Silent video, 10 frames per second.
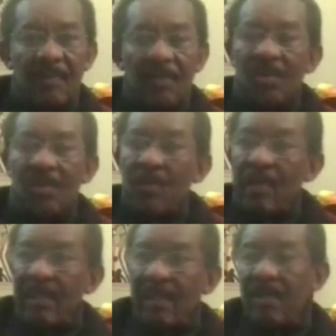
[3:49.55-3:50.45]
So he
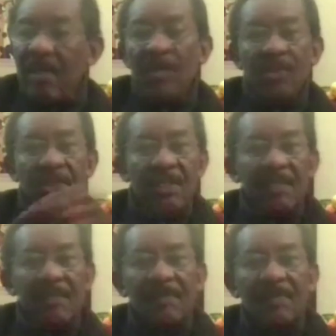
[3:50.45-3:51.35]
went and humbled
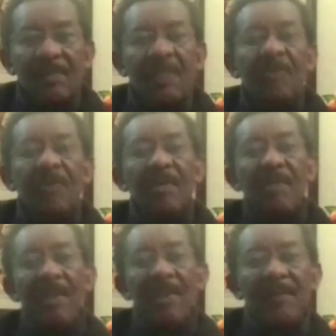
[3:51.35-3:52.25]
Jane, said he won't
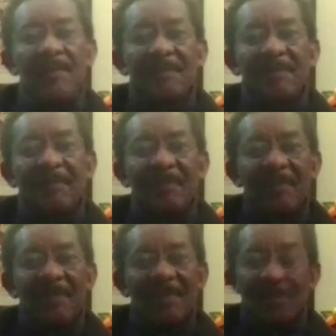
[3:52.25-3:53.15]
get married.
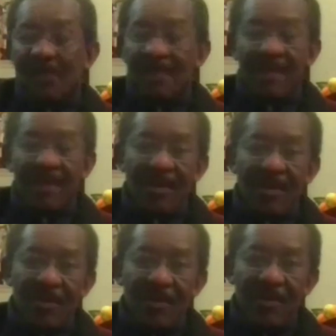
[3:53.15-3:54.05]
So you see how up
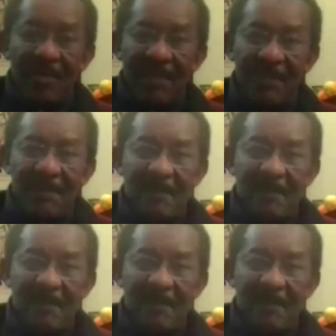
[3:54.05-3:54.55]
Congo related.